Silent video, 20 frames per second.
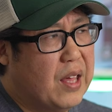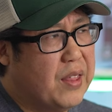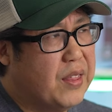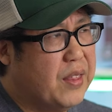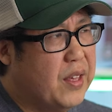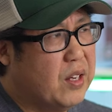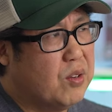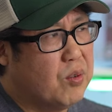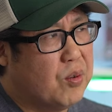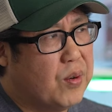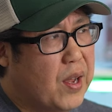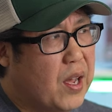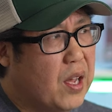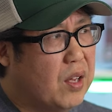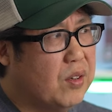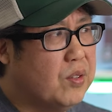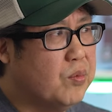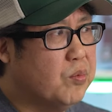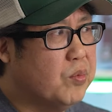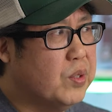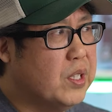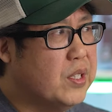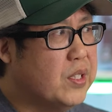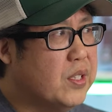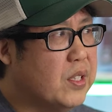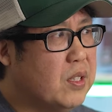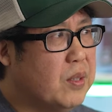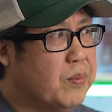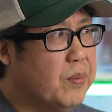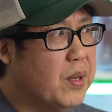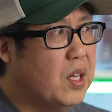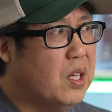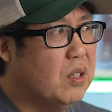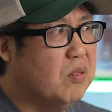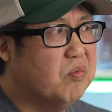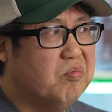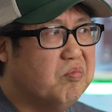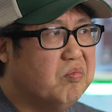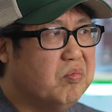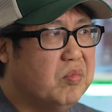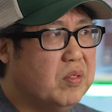I think, around, what is it, about